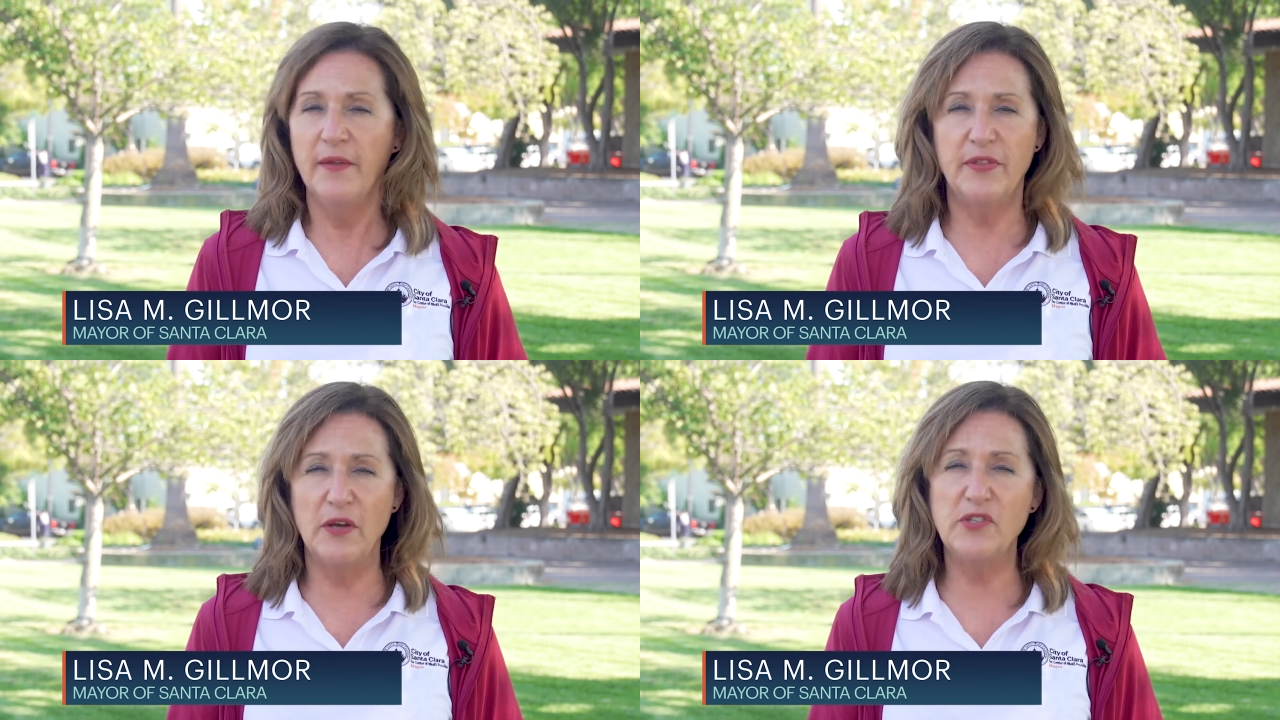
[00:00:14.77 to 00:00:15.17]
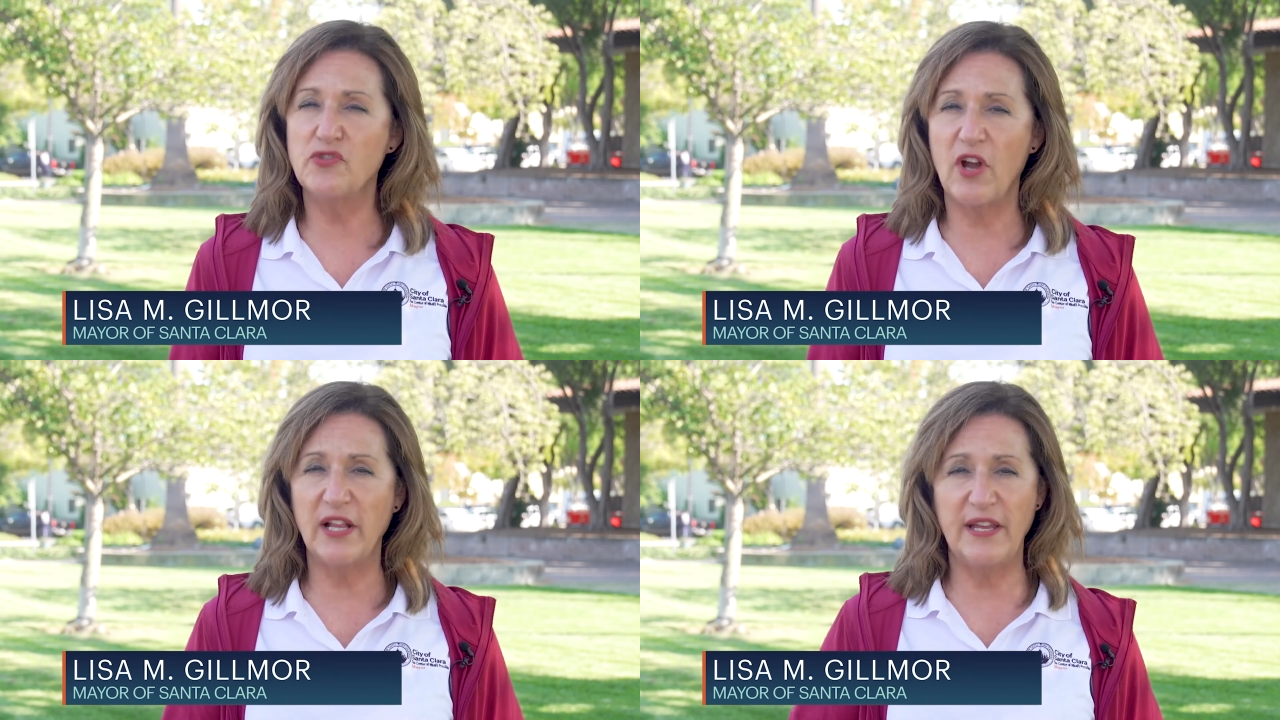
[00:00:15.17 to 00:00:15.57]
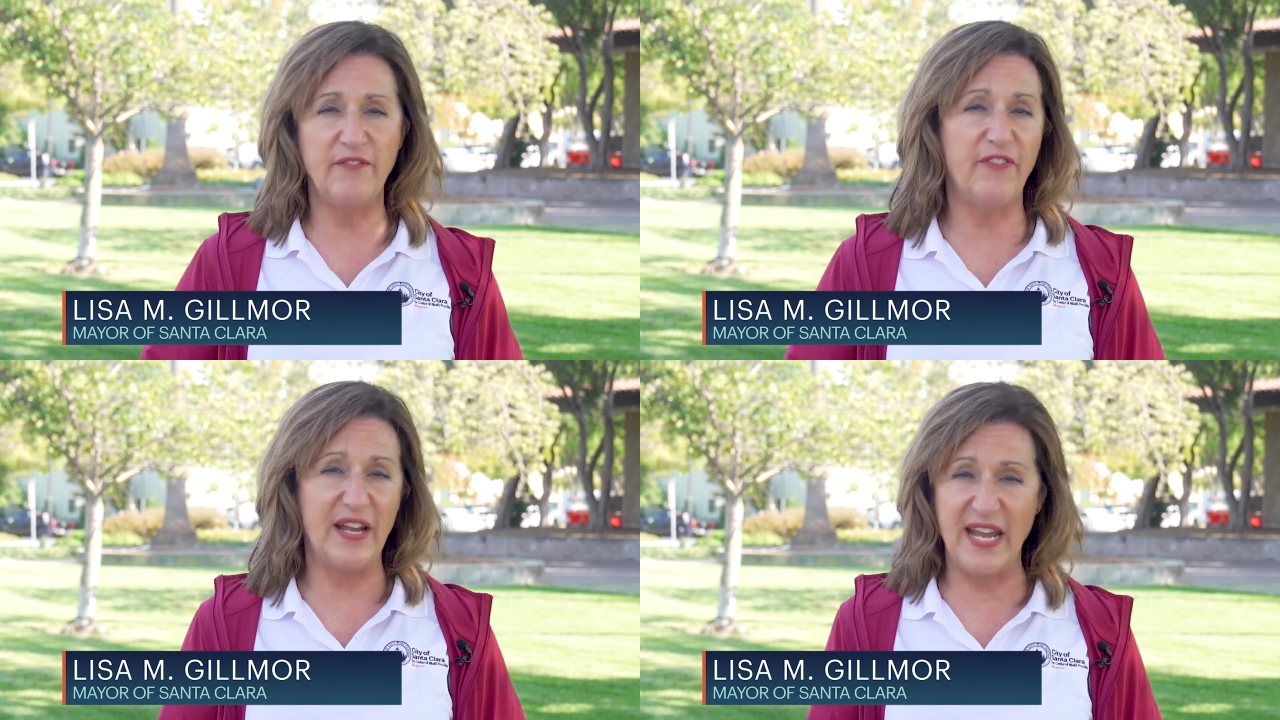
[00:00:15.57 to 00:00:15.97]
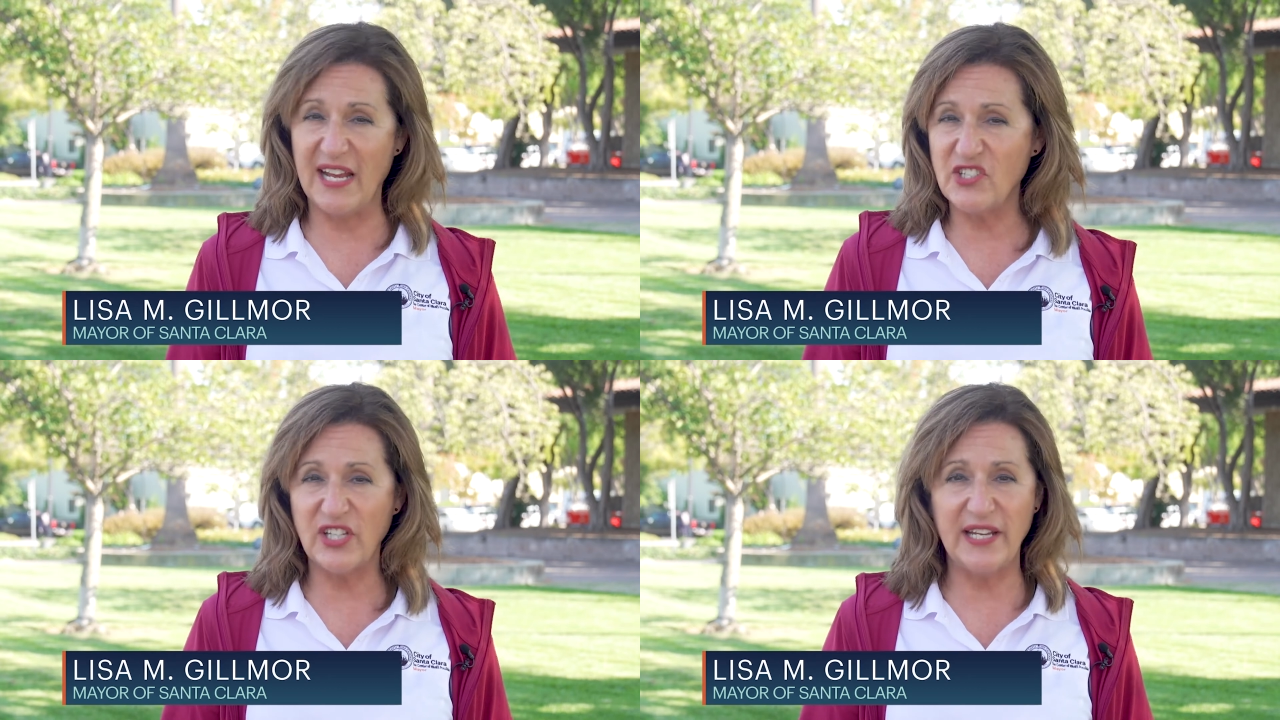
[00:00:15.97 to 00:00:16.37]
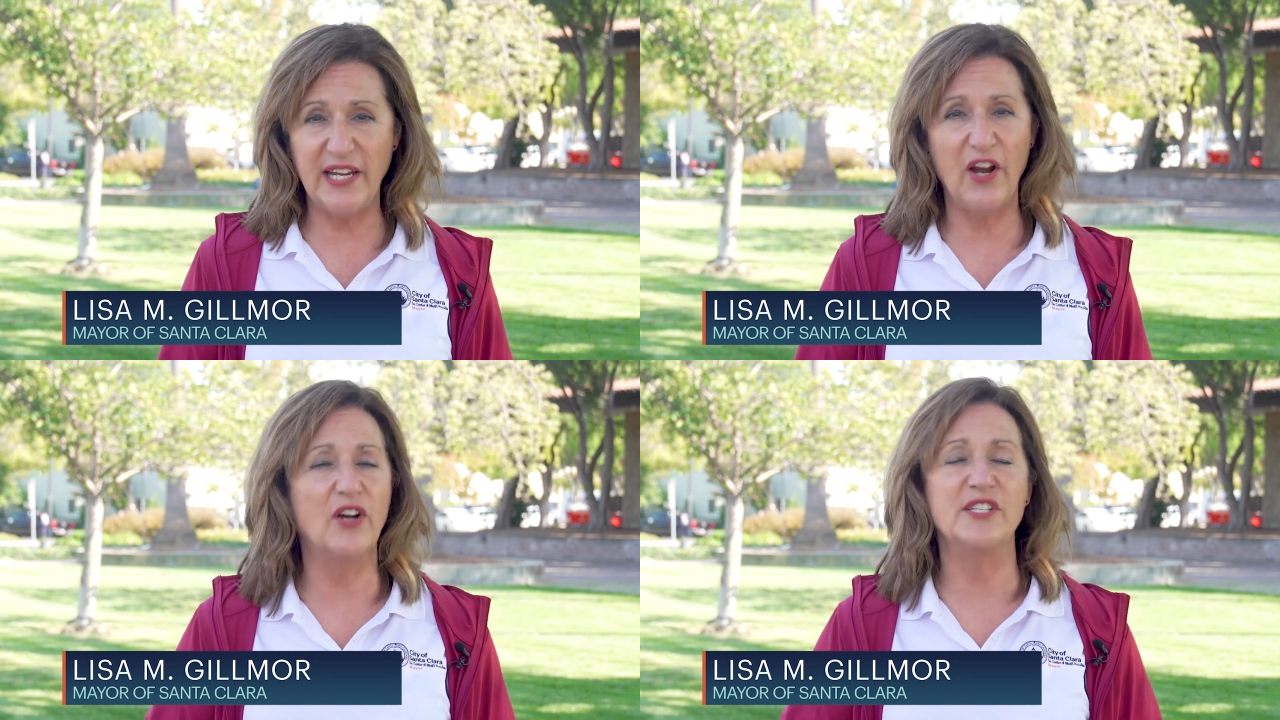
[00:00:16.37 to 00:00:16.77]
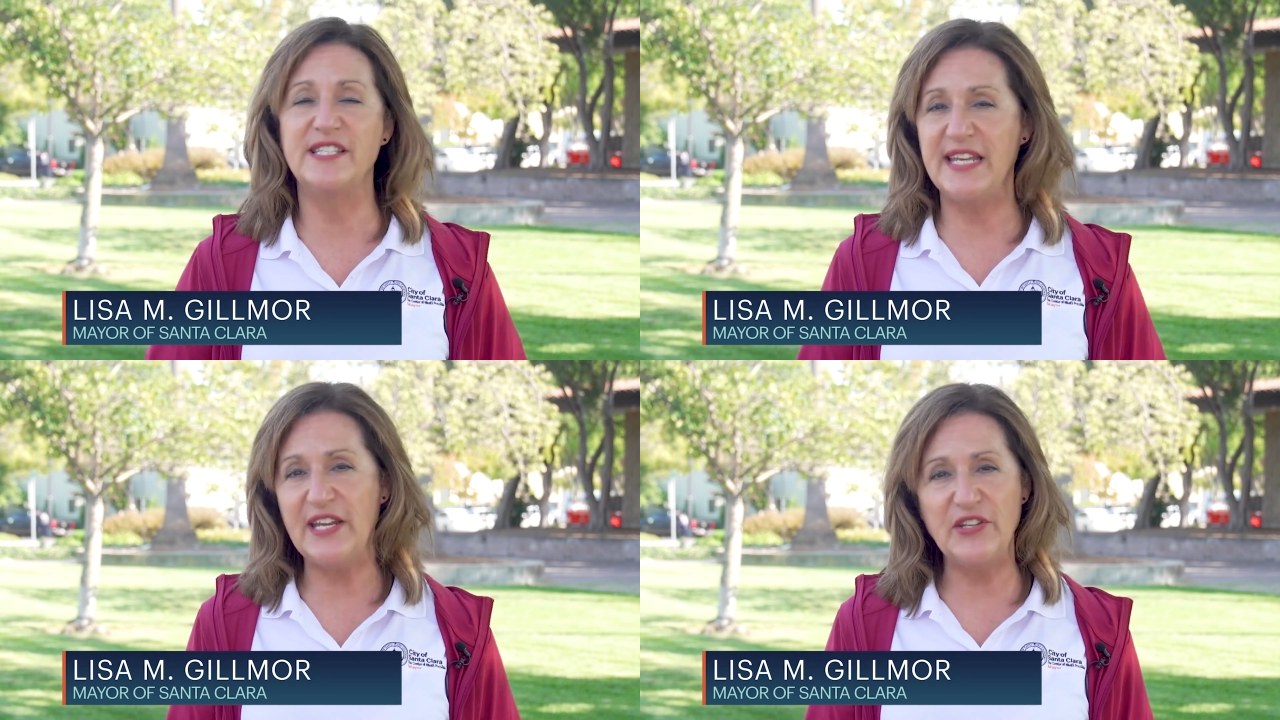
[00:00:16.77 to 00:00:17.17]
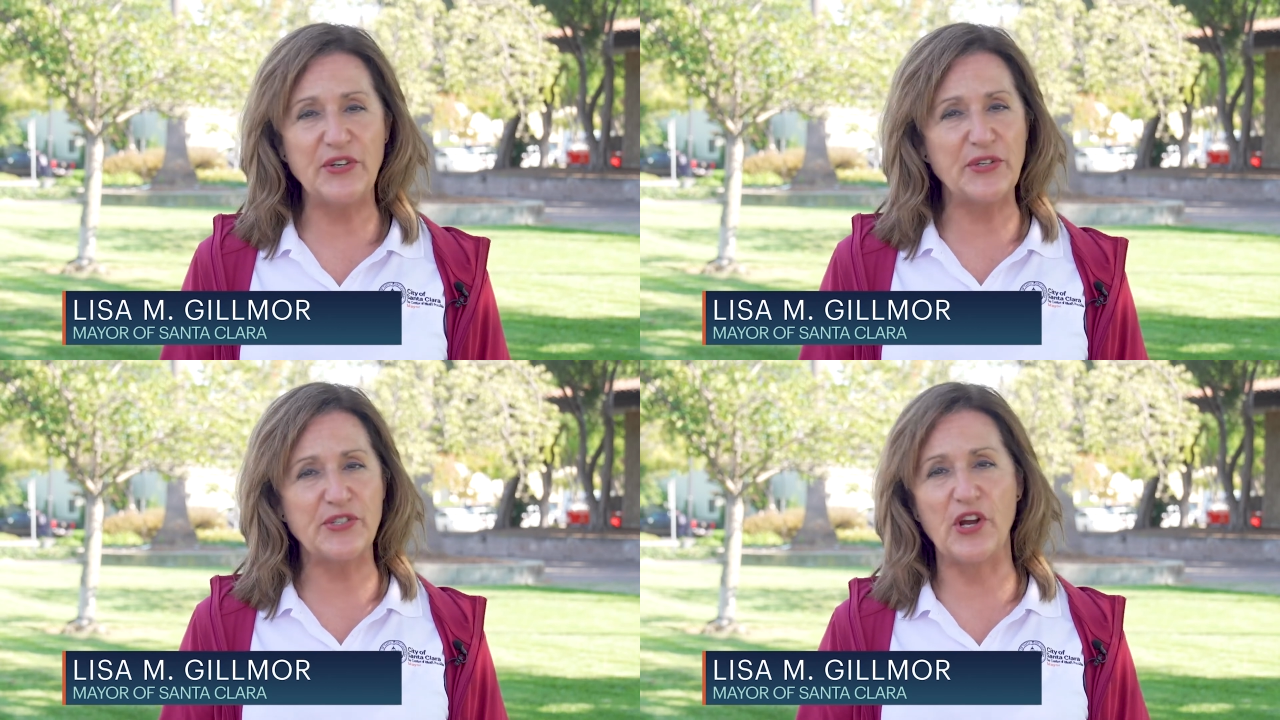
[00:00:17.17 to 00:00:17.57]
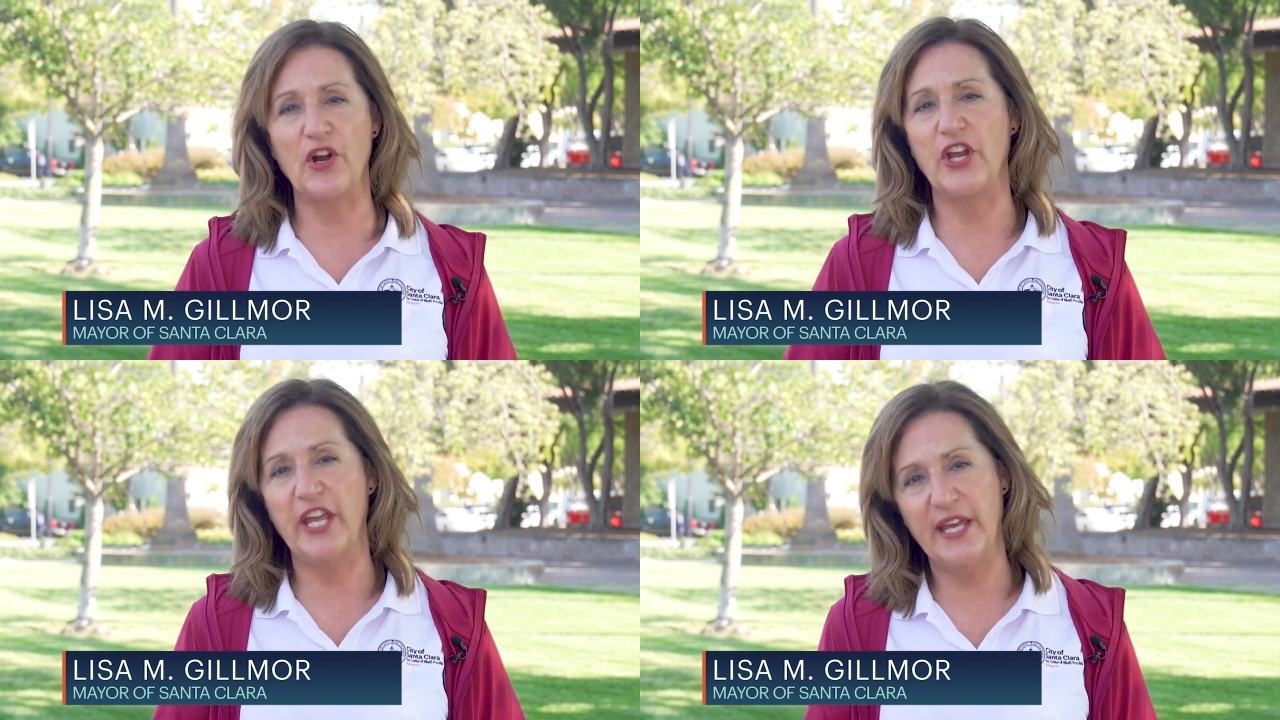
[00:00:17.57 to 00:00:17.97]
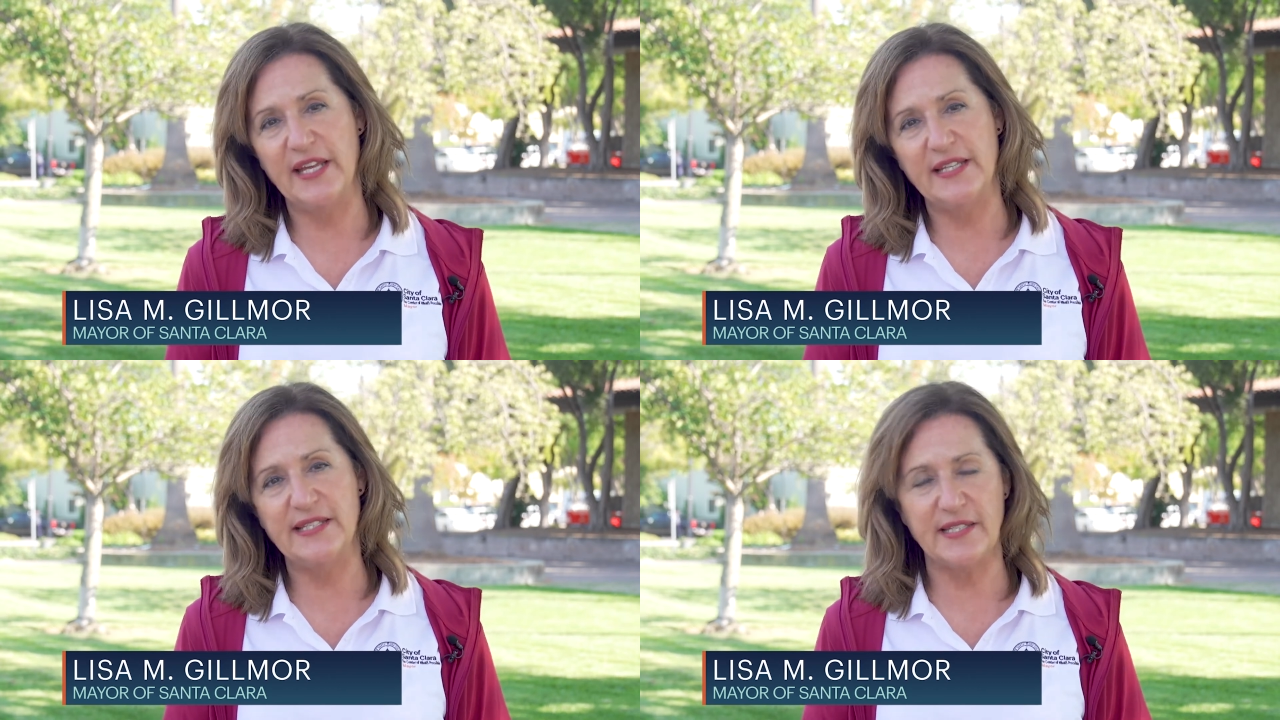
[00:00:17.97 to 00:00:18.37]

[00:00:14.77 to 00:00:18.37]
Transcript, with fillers: Those struggling financially, our seniors, our kids,